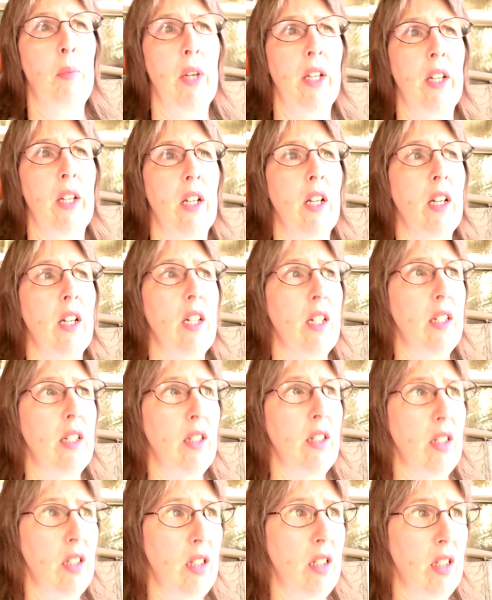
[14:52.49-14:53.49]
But
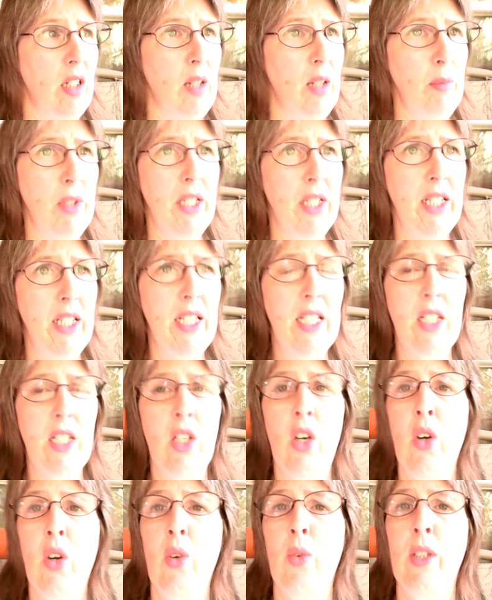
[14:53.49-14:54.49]
I'm going to
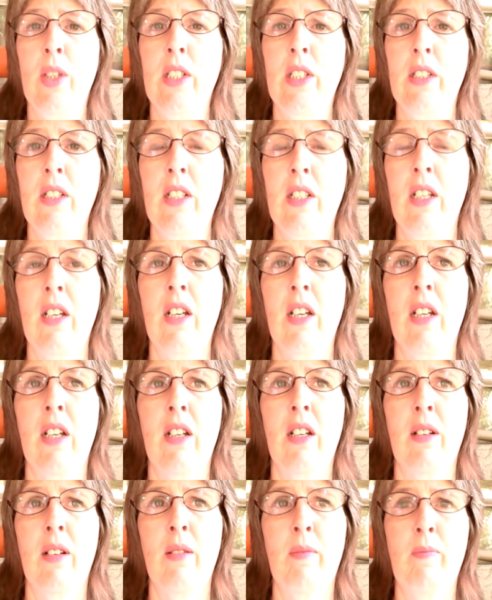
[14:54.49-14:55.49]
get going.
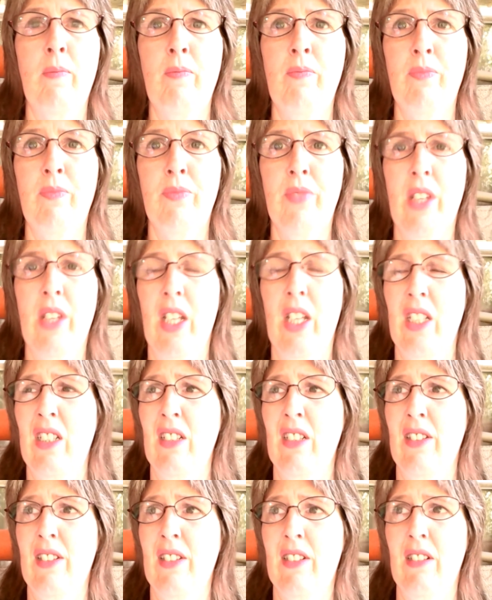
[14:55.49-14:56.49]
I
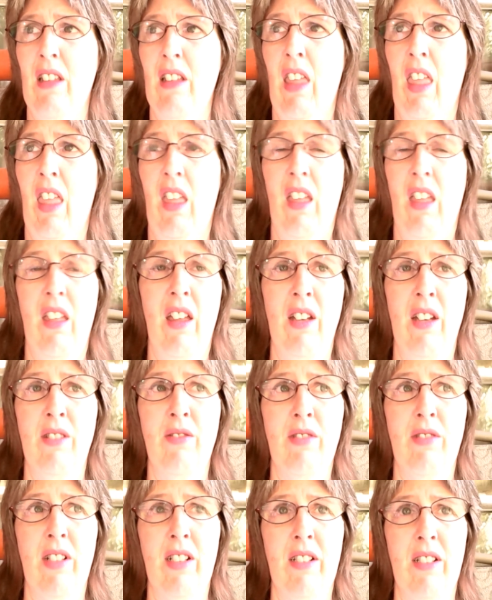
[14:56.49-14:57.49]
just, I